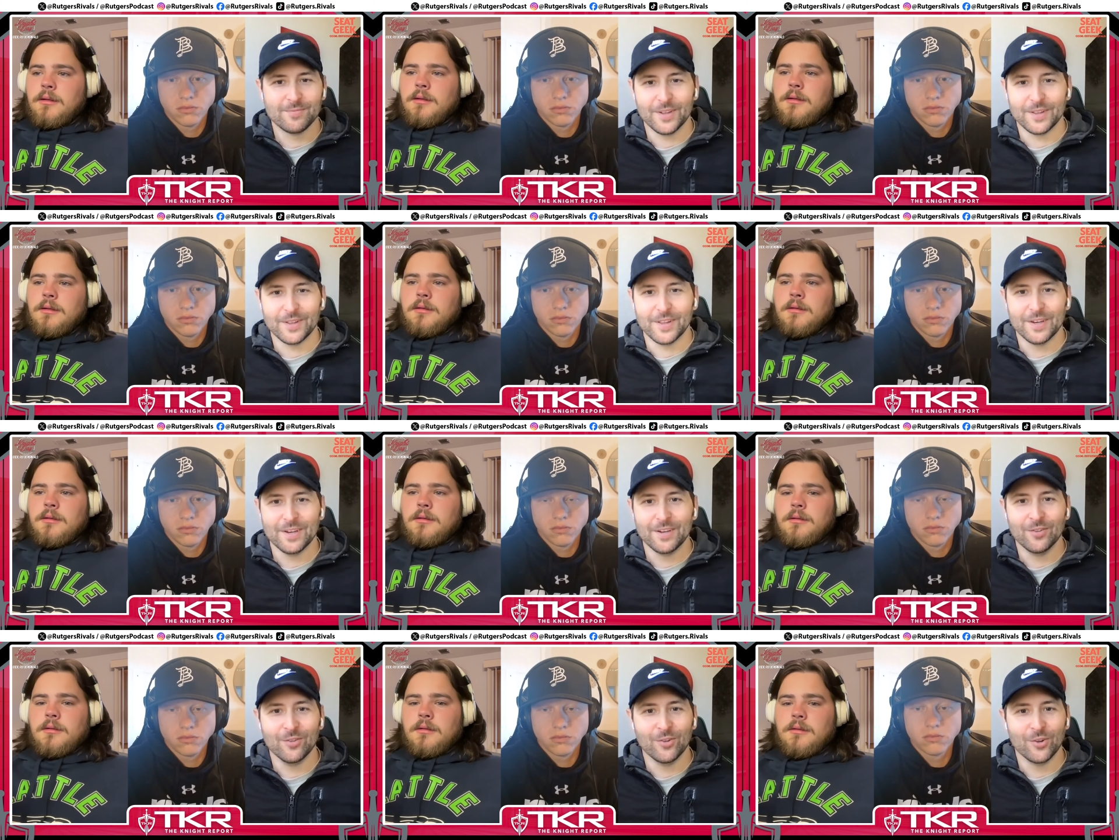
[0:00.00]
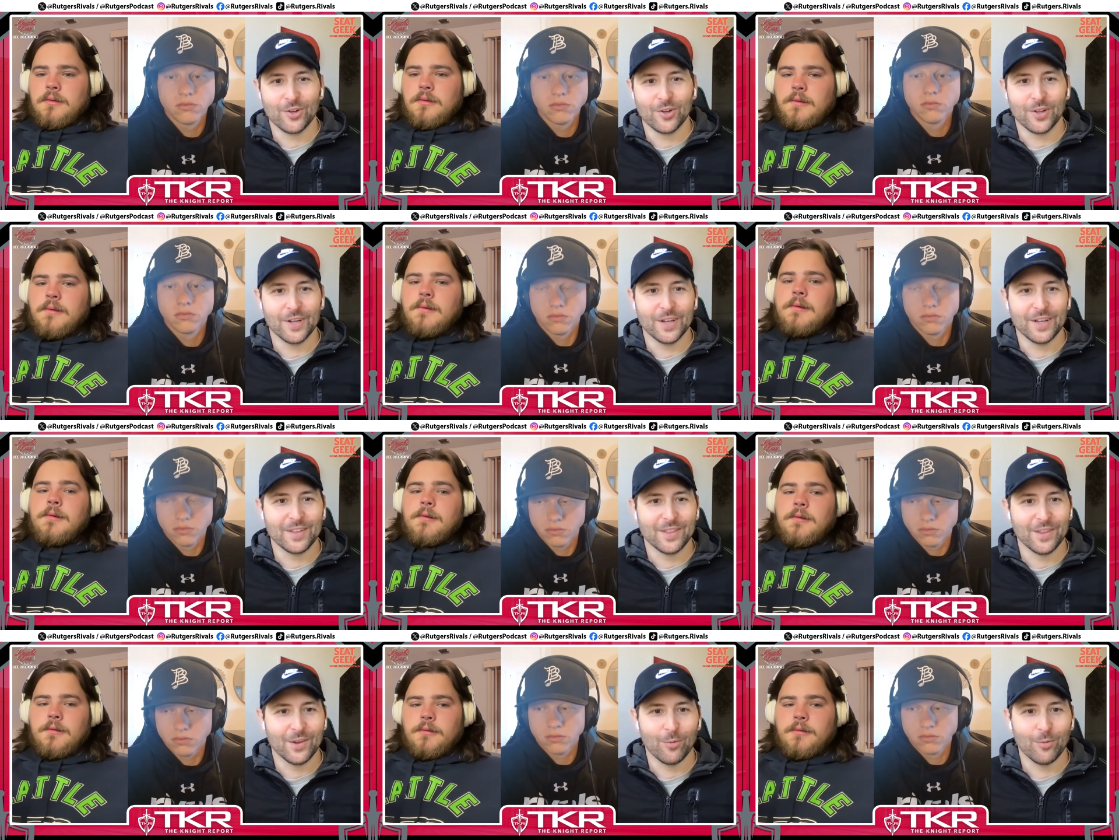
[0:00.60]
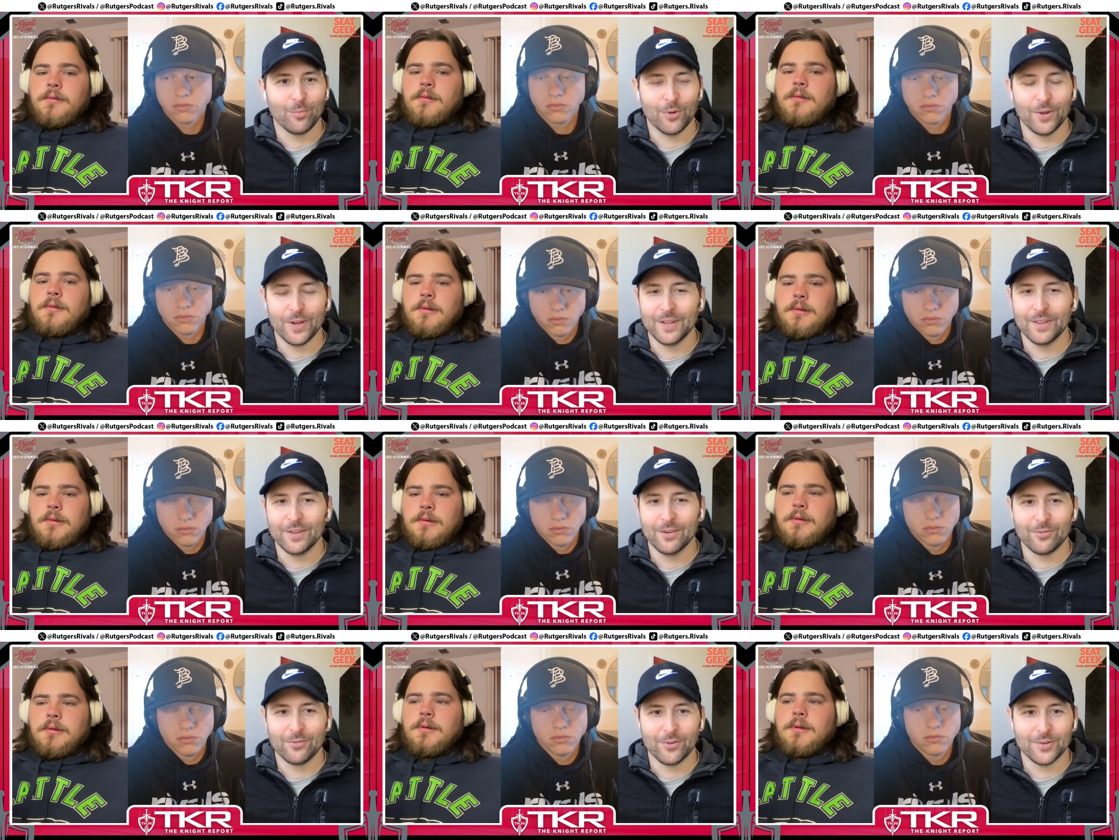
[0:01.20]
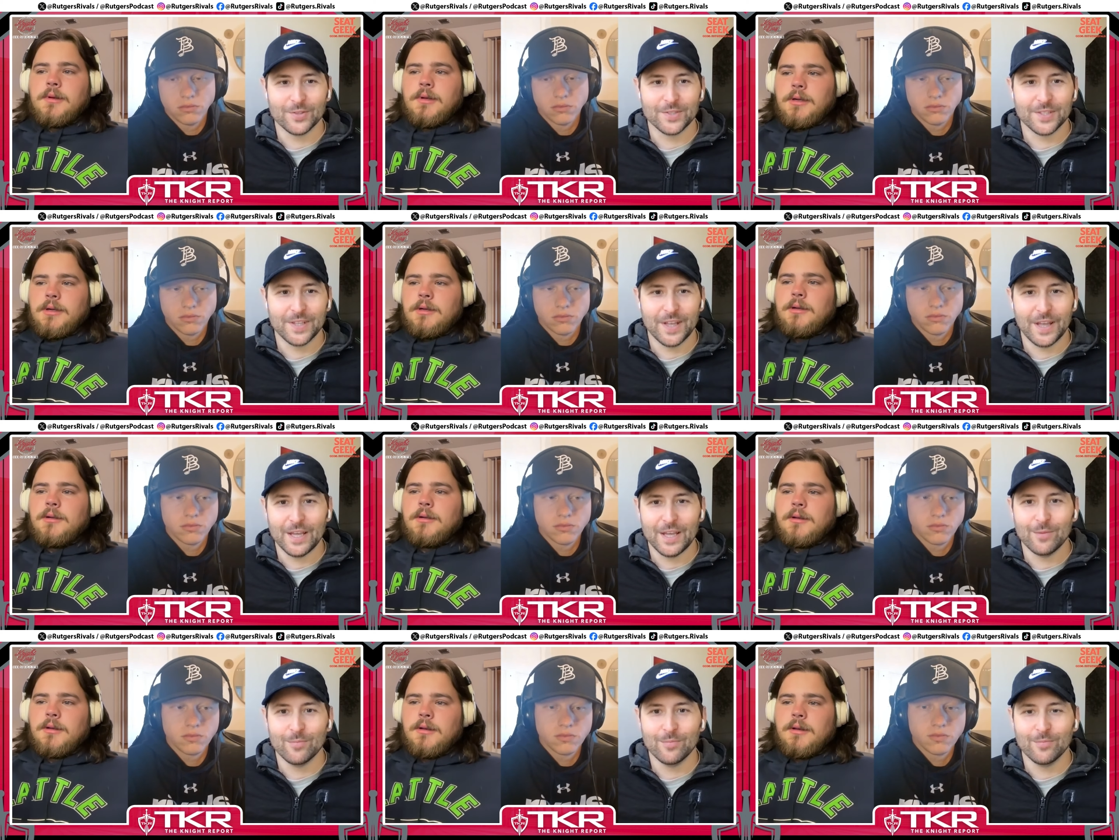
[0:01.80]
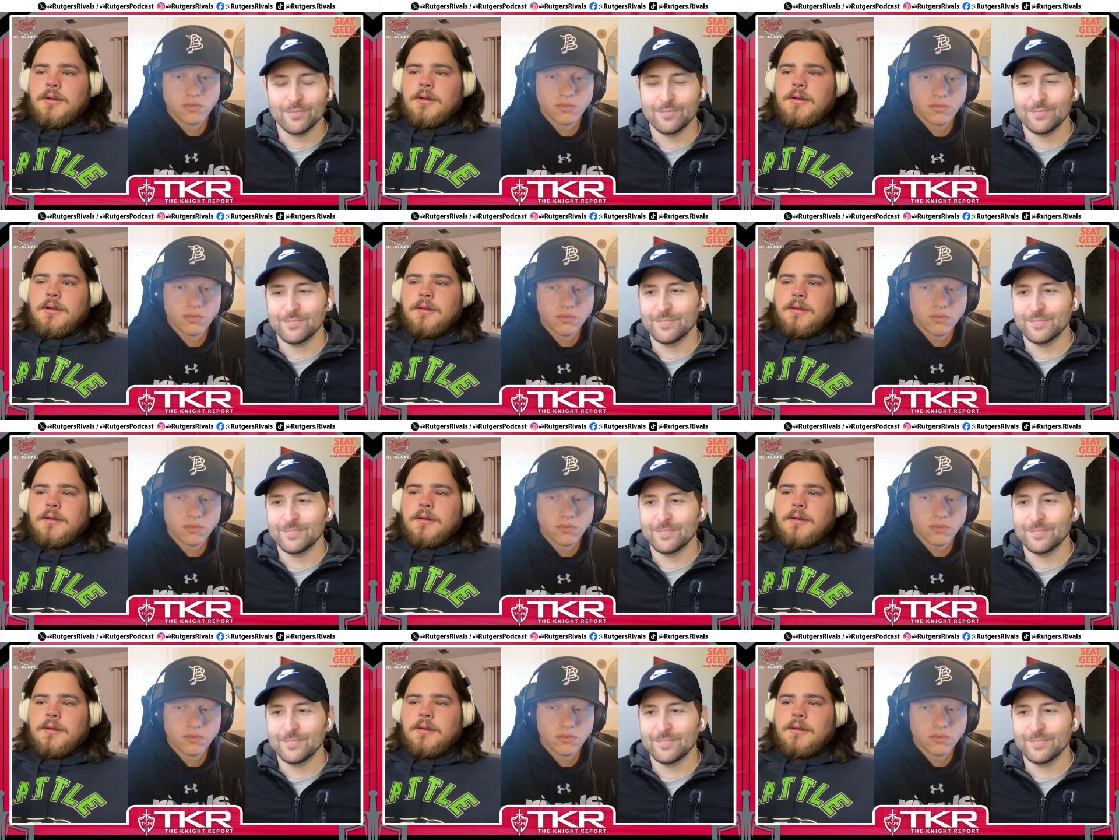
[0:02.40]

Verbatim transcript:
Speaker 1: Like they didn't look like they were playing their first game